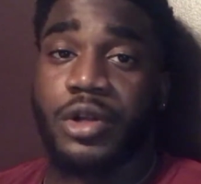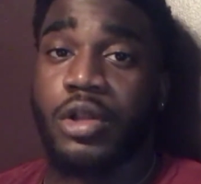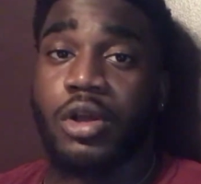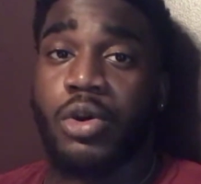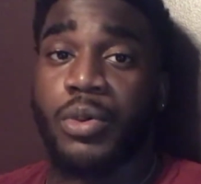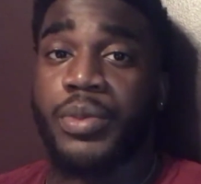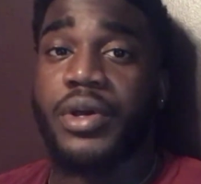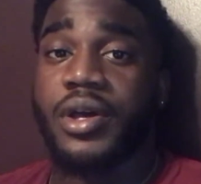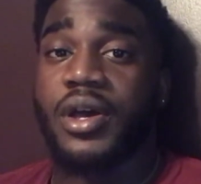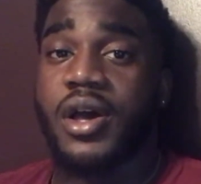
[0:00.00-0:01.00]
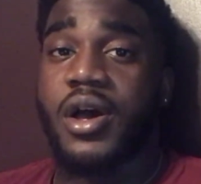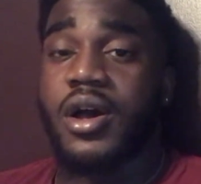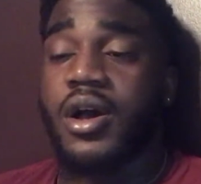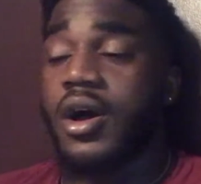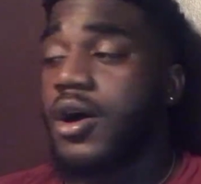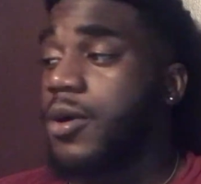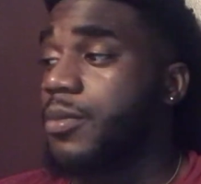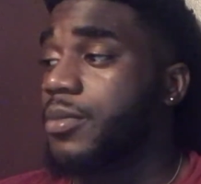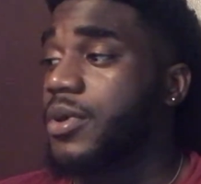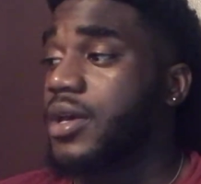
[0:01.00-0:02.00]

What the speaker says: globe. Um,